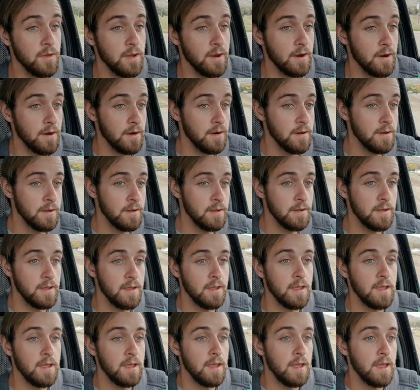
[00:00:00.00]
there,
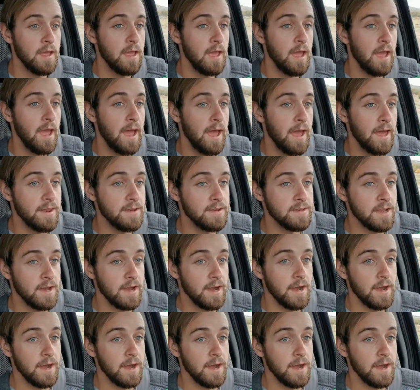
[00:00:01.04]
and